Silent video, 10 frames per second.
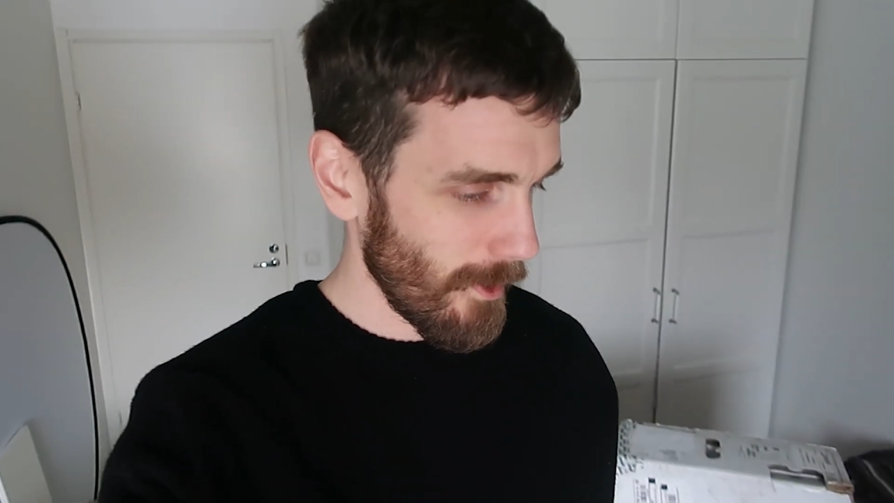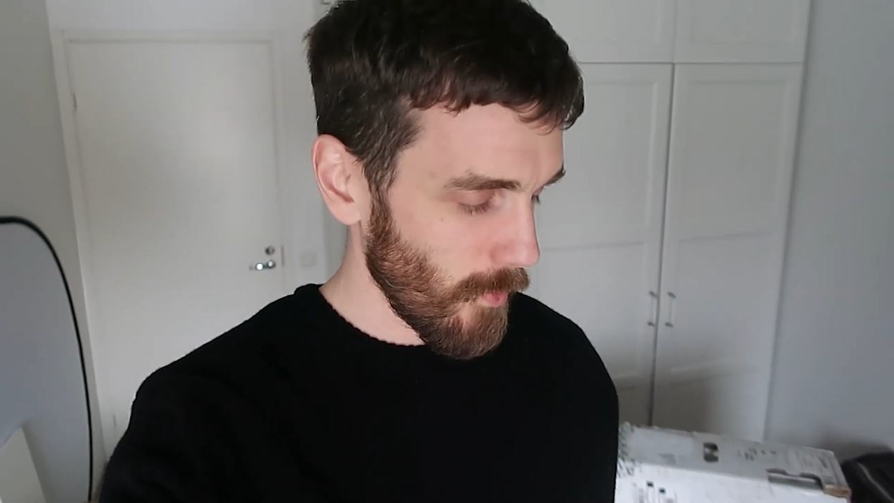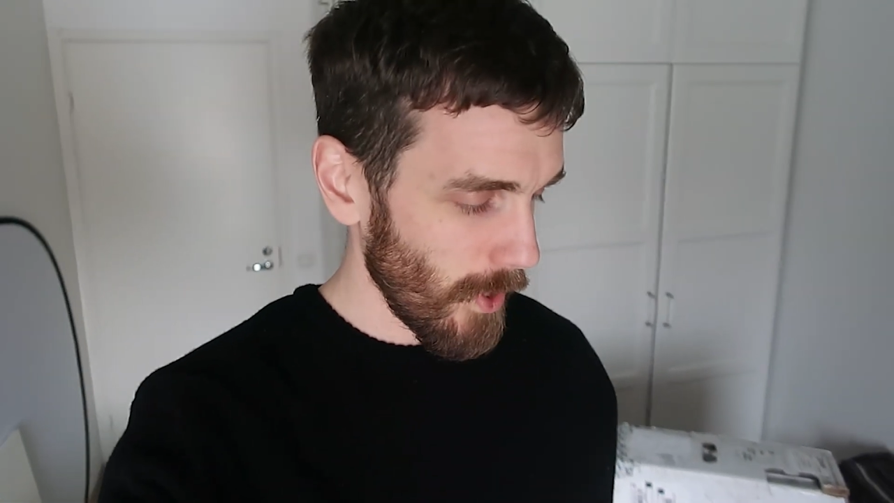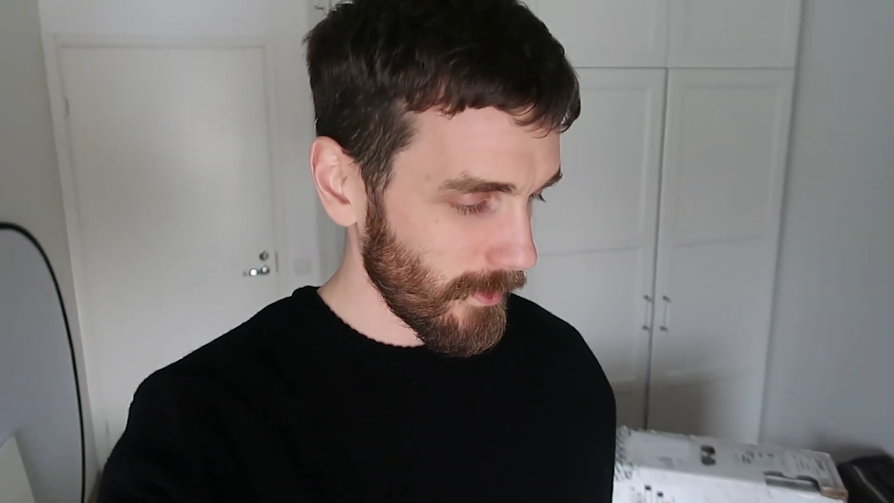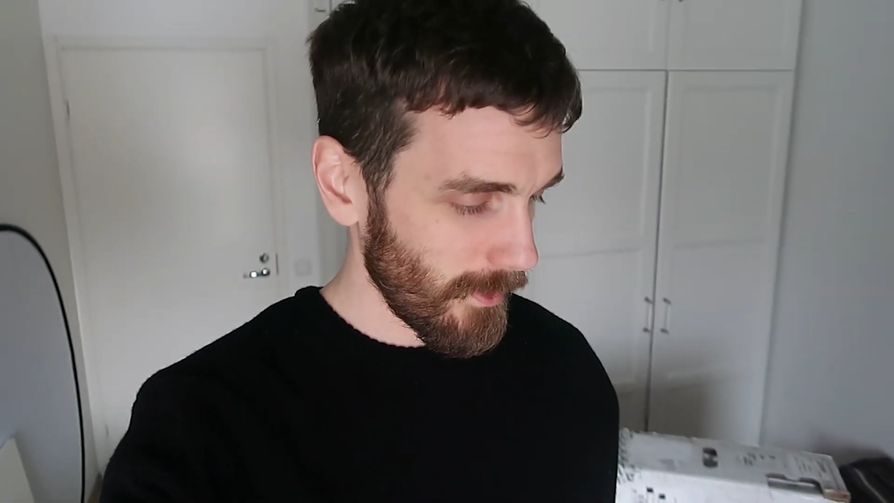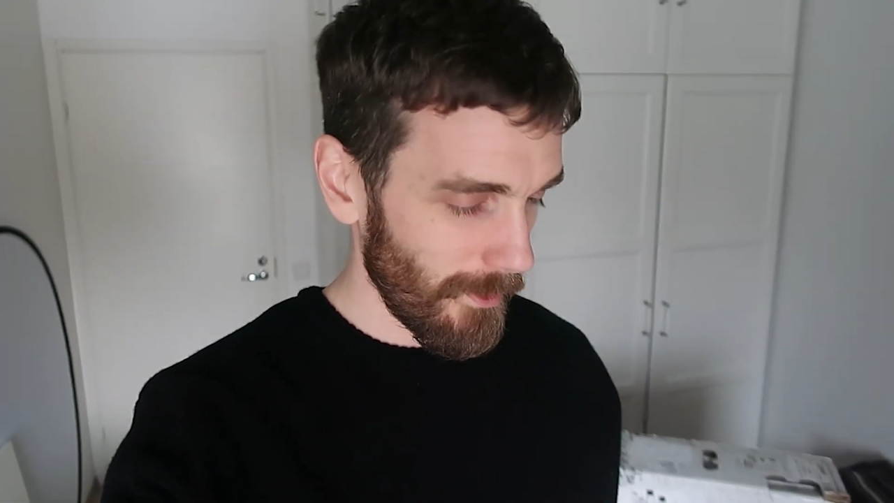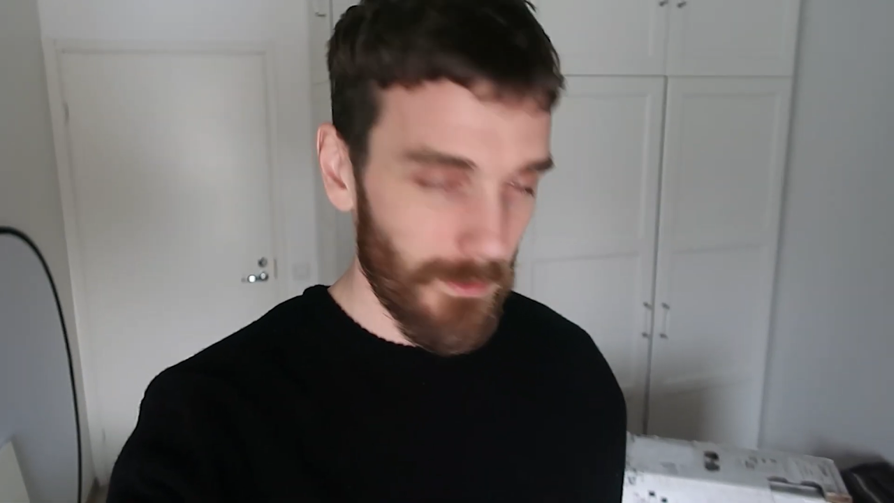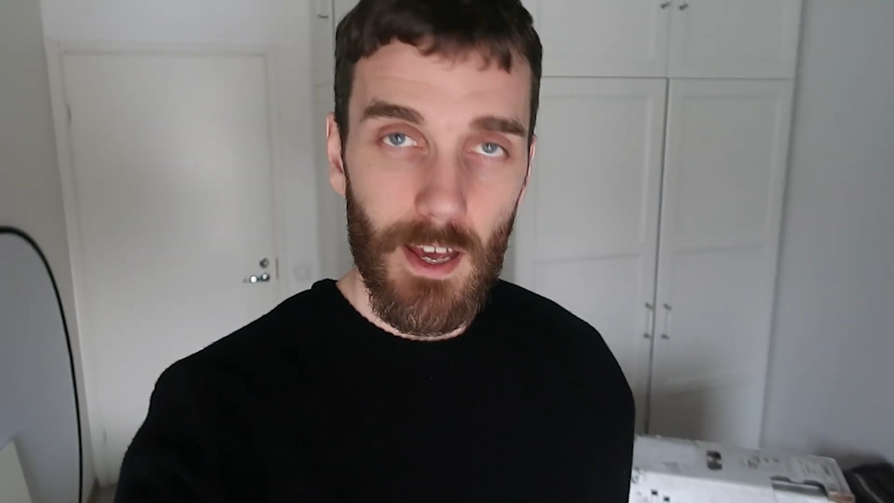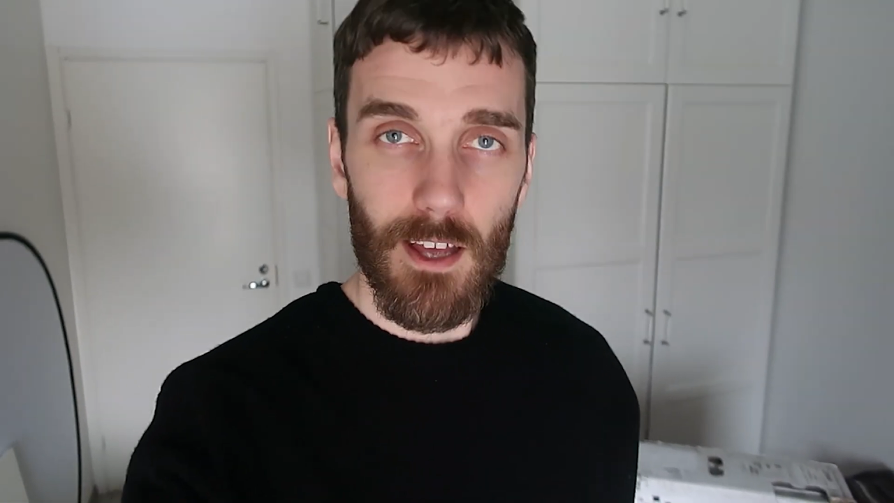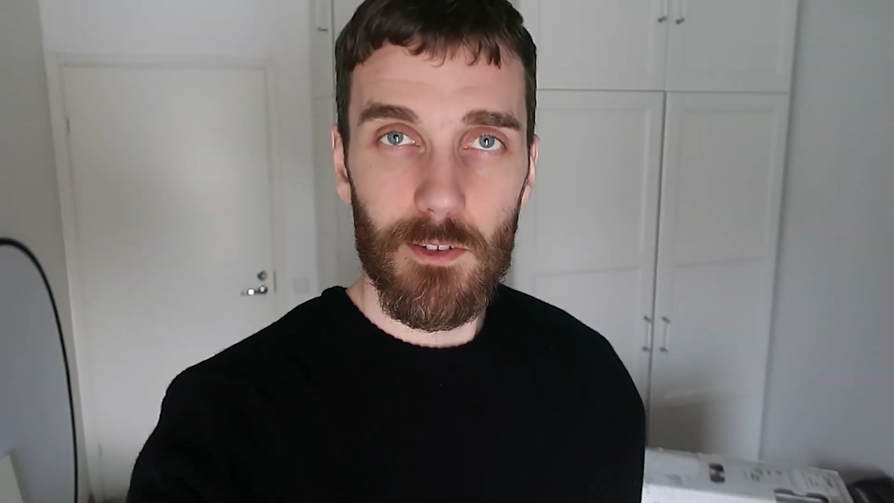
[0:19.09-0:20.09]
the unboxing
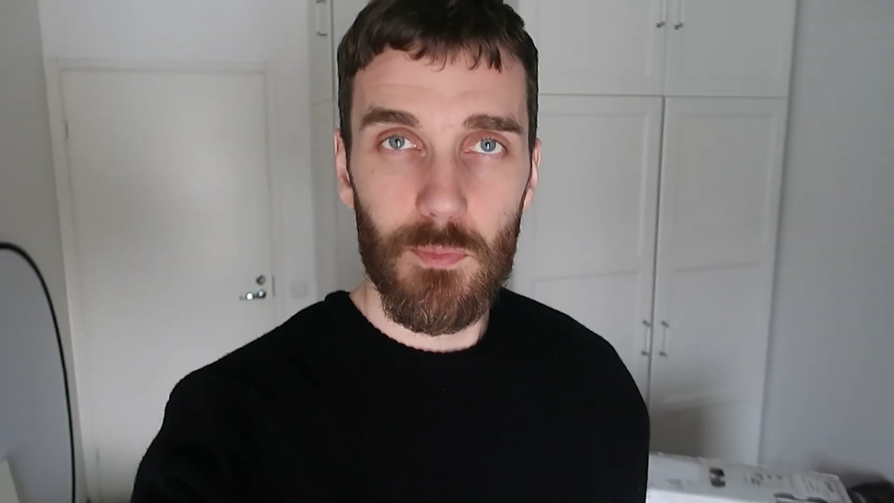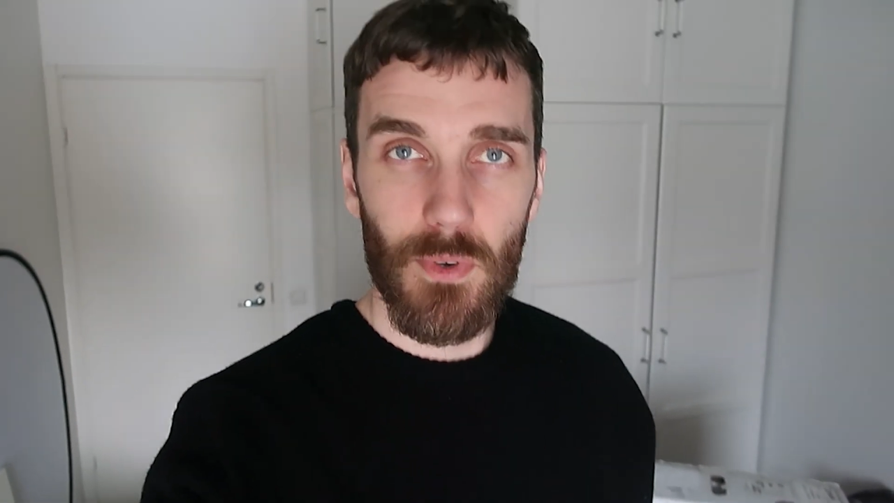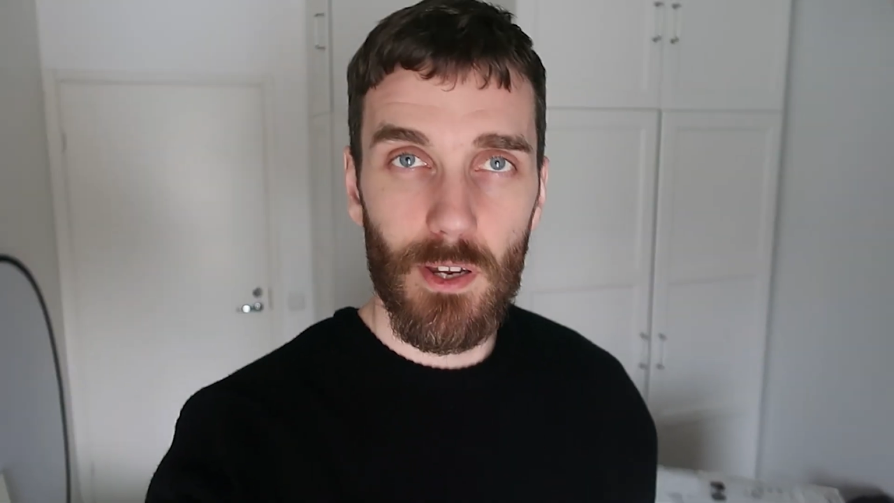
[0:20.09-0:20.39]
of that.